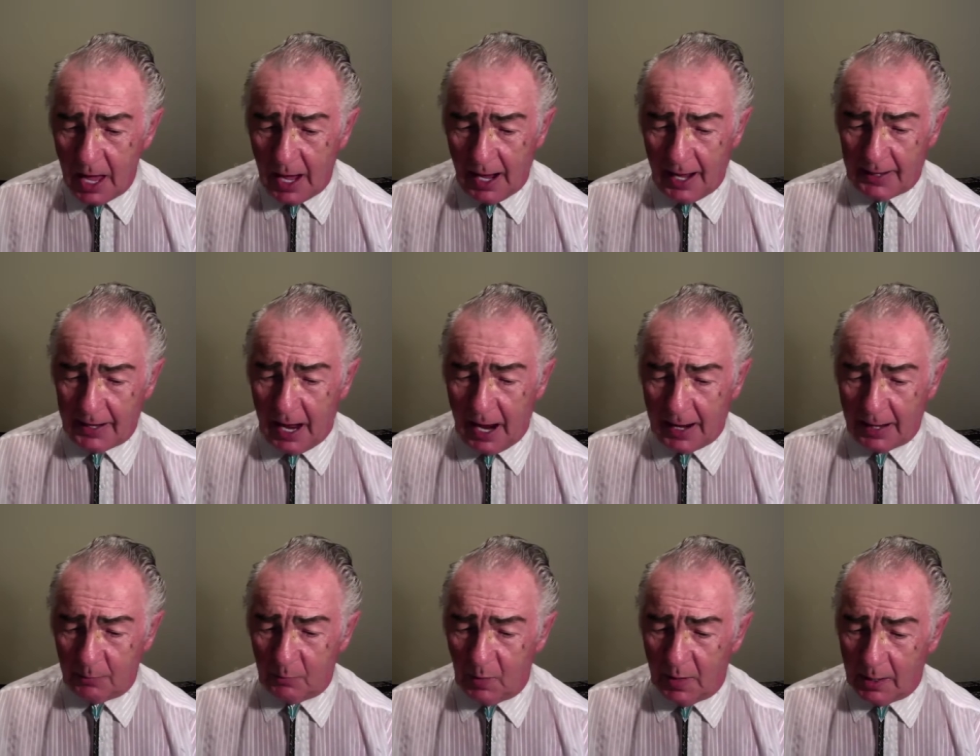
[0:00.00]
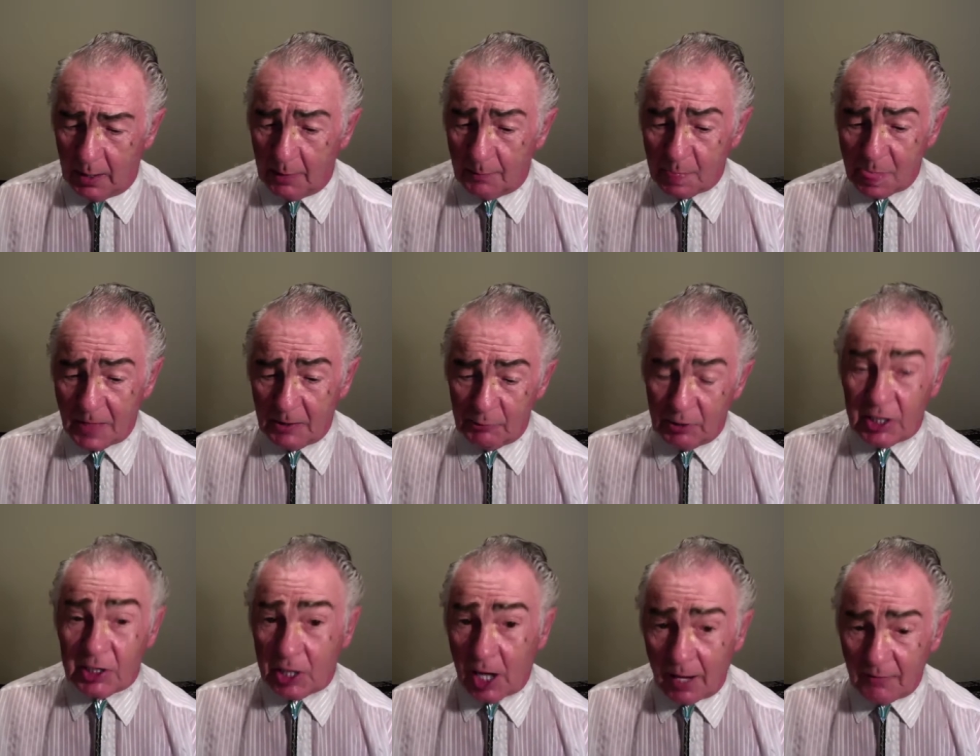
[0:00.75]
and I will
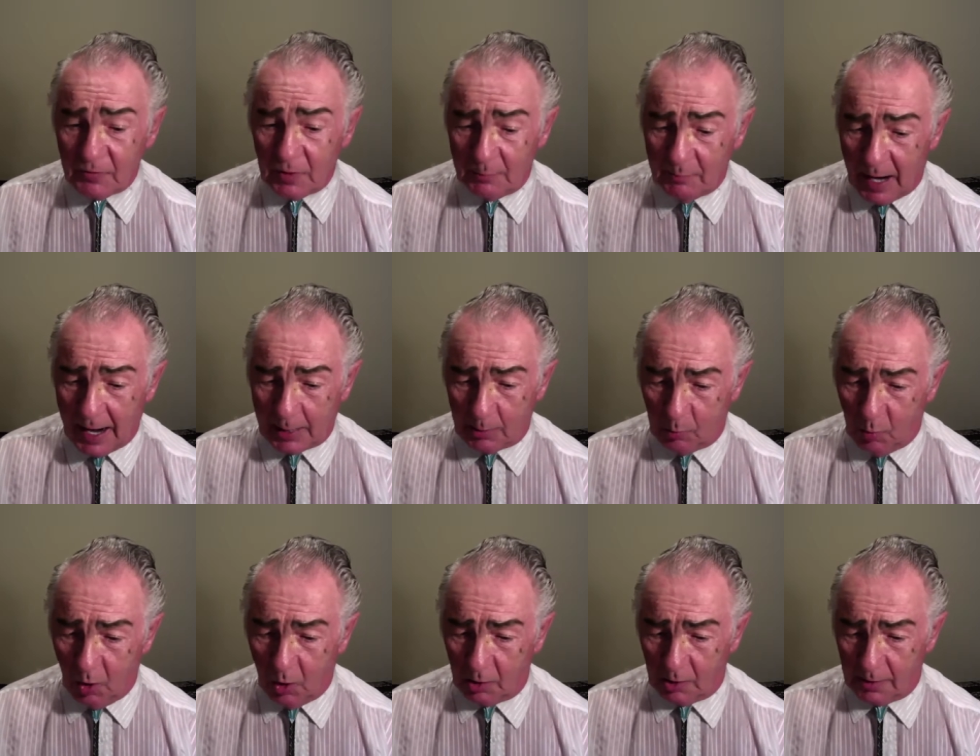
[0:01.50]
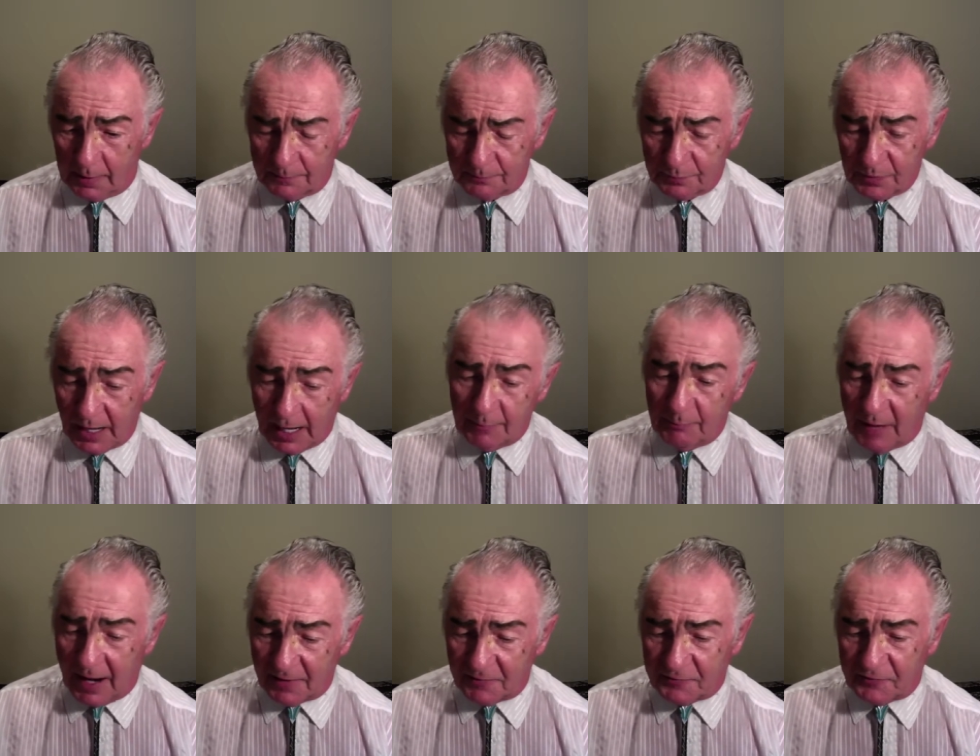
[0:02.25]
recover my wool and
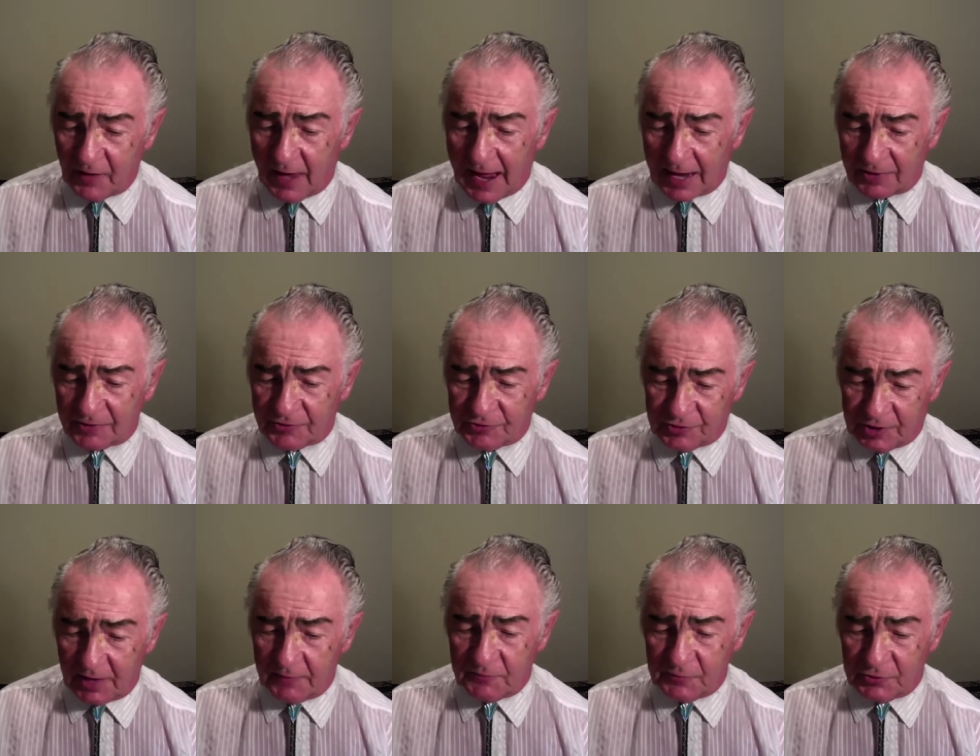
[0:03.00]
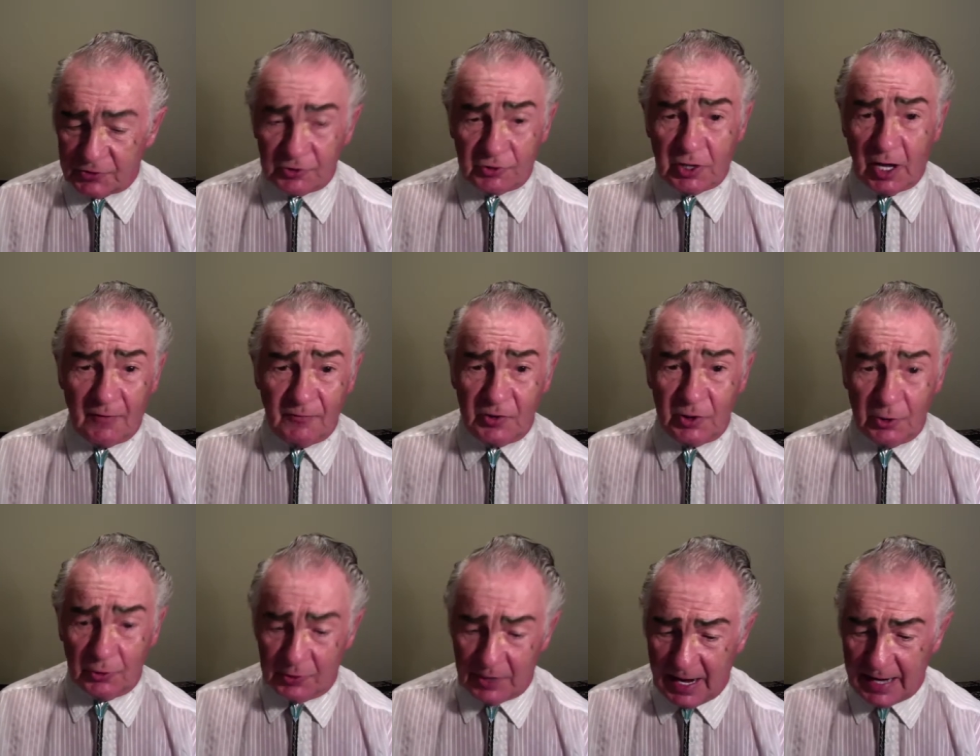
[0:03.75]
my flax given to cover
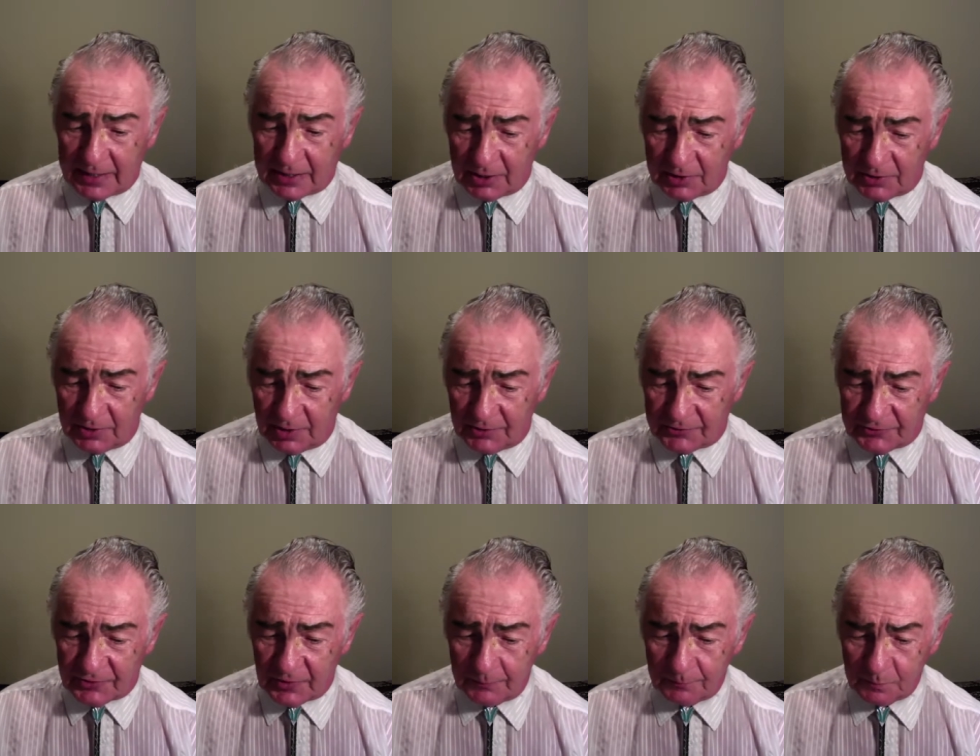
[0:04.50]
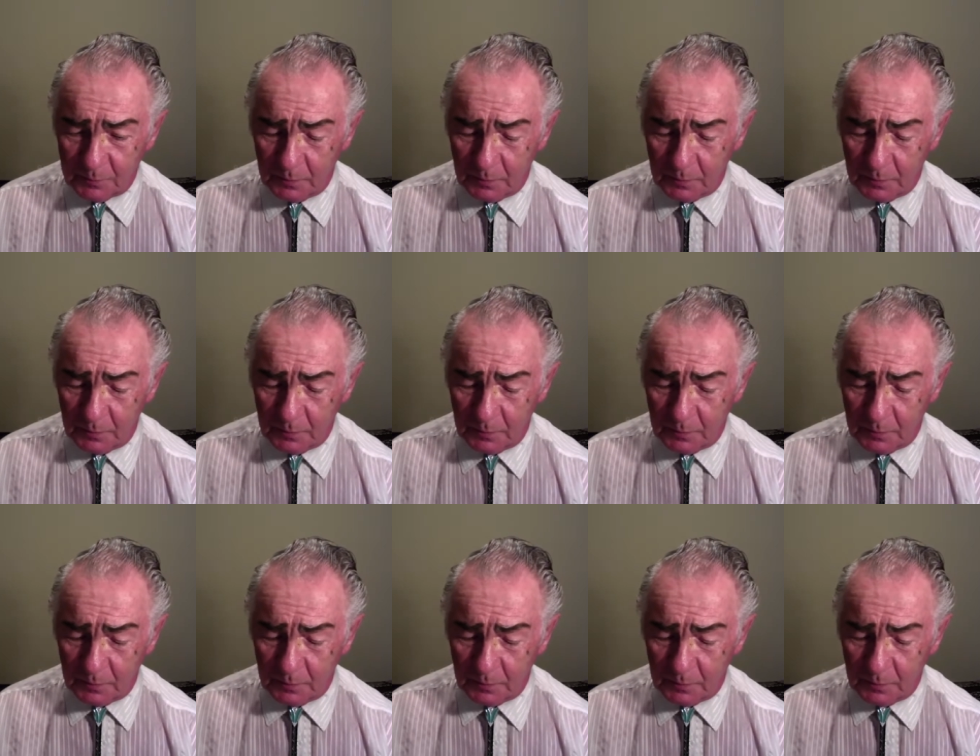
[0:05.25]
your nakedness.